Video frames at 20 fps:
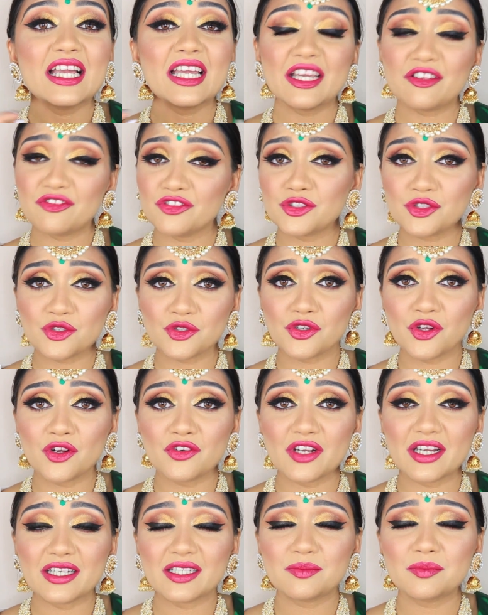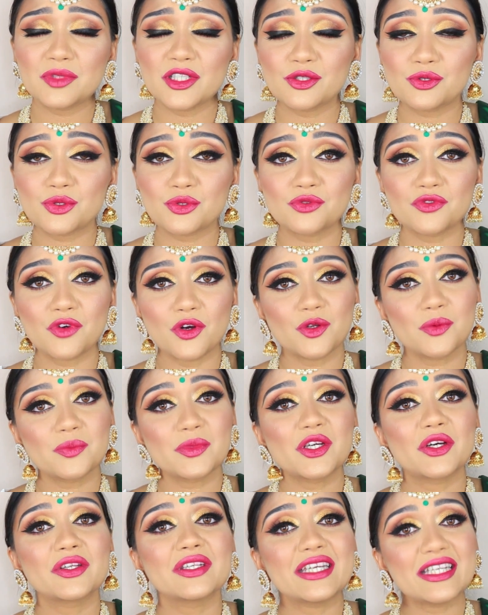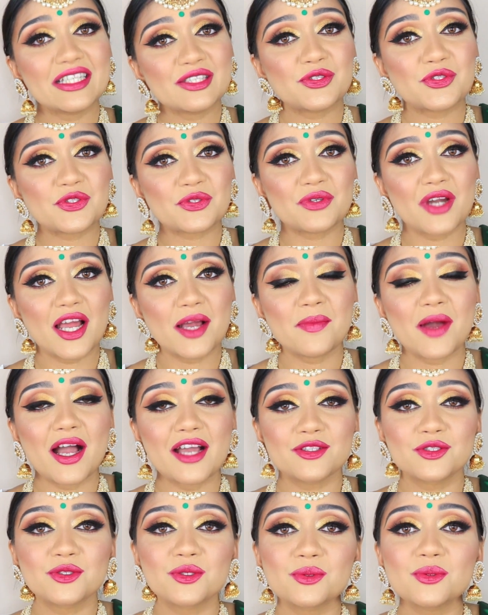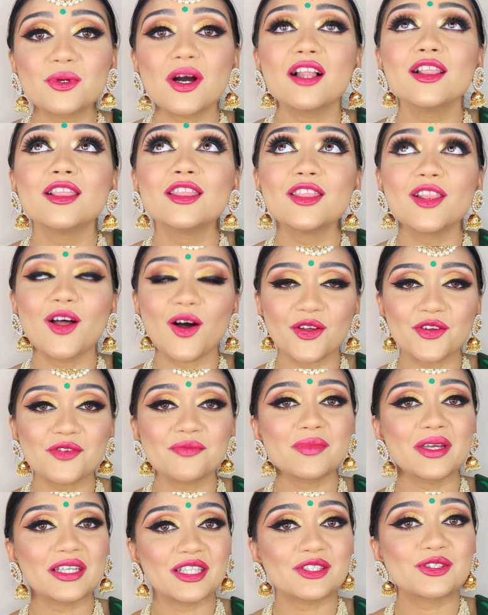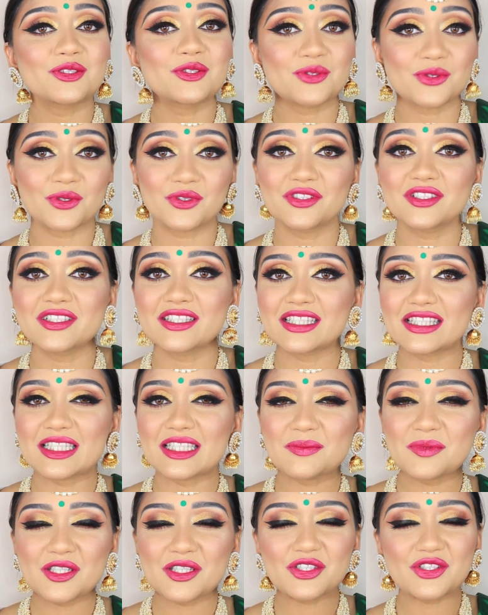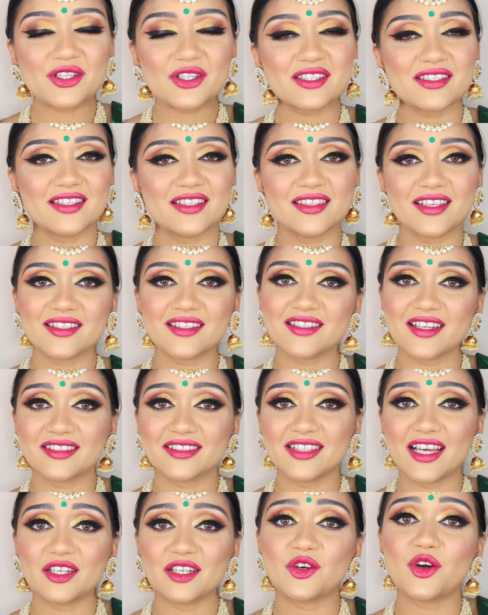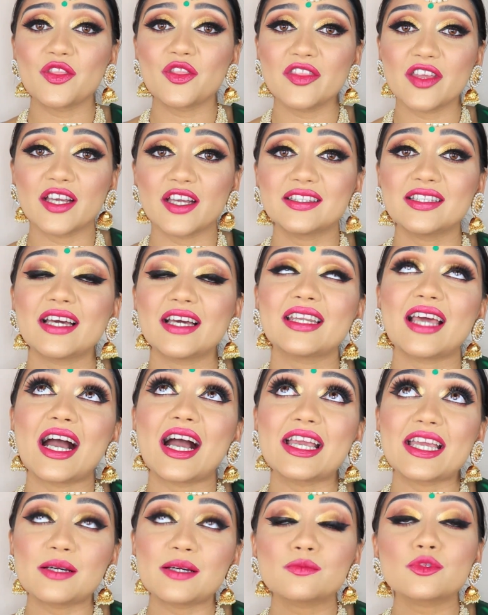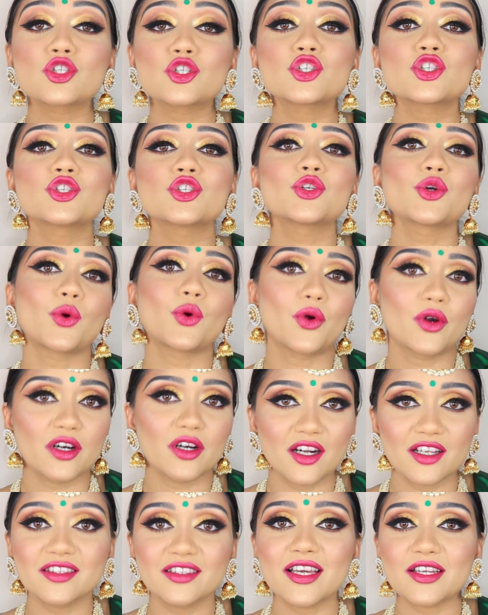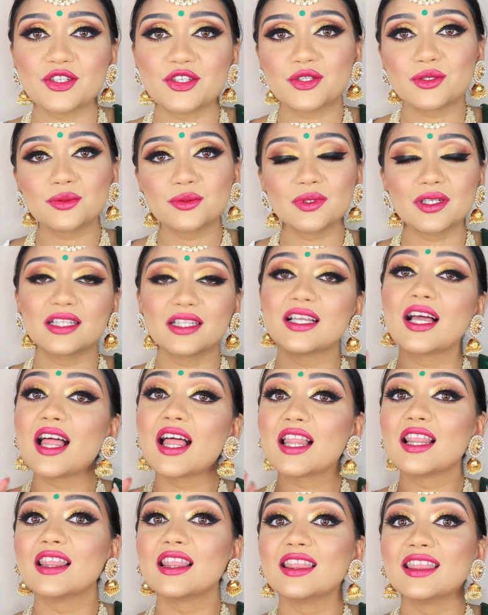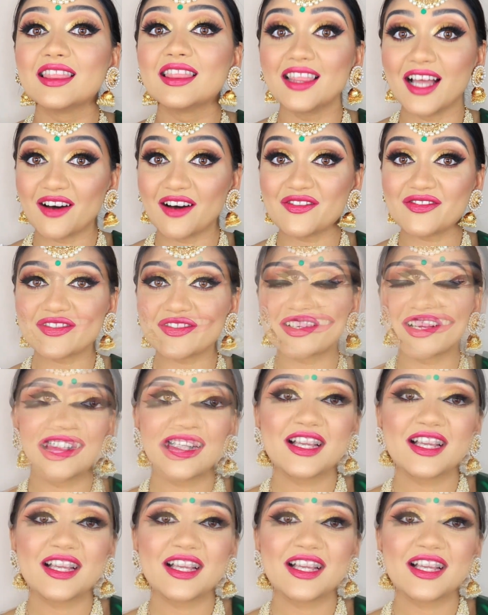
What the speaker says: If you don't already, please do follow me on Instagram. I do a lot of mini tutorials and tips and tricks and things like that on there that I am sure that you will love.